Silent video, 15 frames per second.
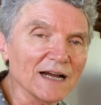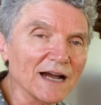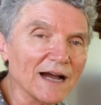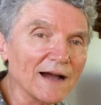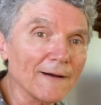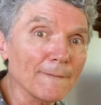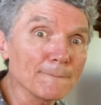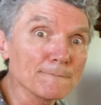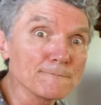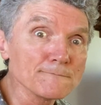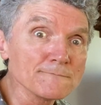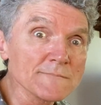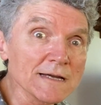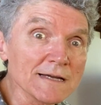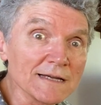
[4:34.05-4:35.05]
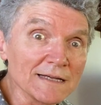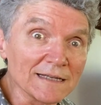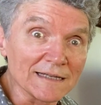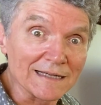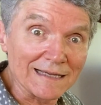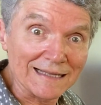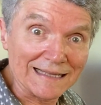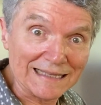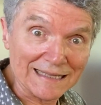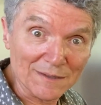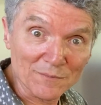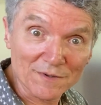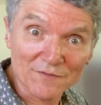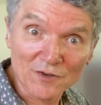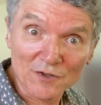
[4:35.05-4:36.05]
Then
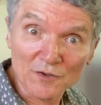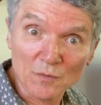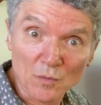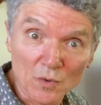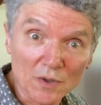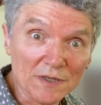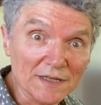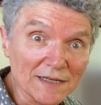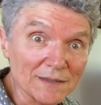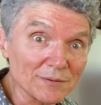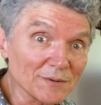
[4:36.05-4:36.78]
we've got the water.